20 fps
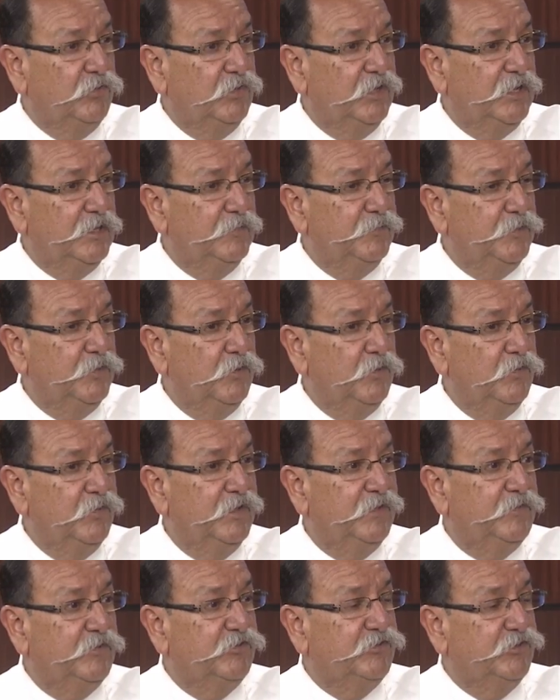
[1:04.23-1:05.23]
let them know
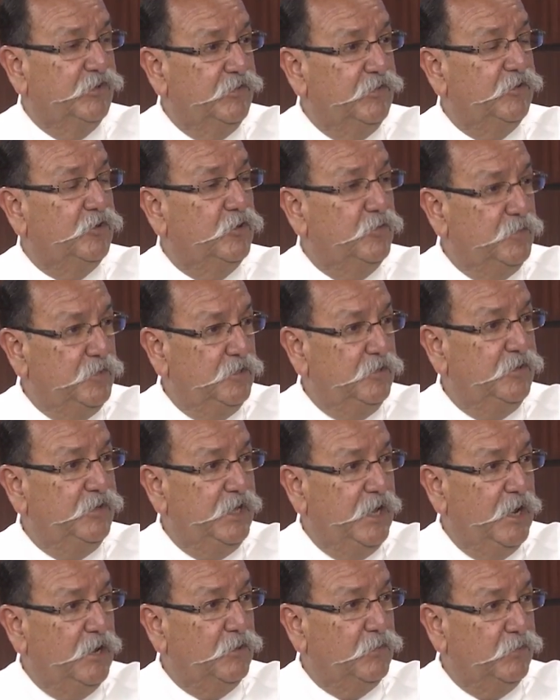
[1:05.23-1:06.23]
that there's other
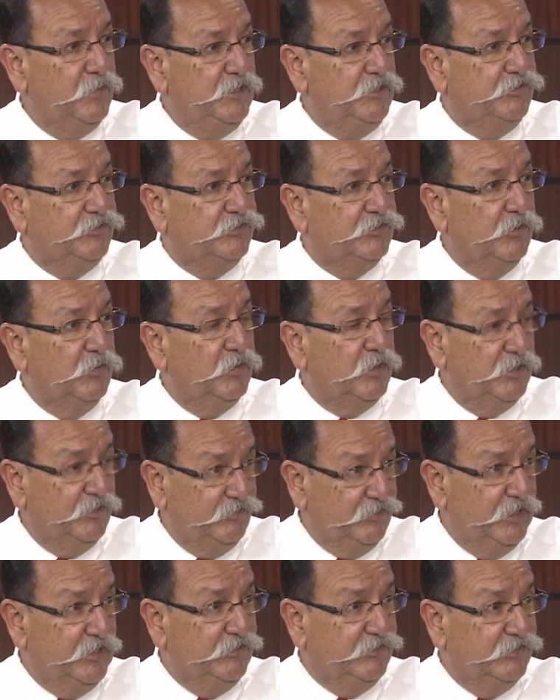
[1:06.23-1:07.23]
community outreach
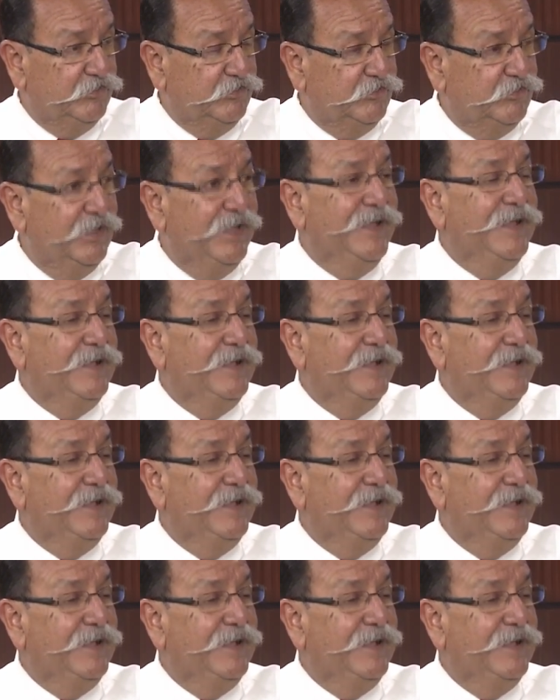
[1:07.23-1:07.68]
organizations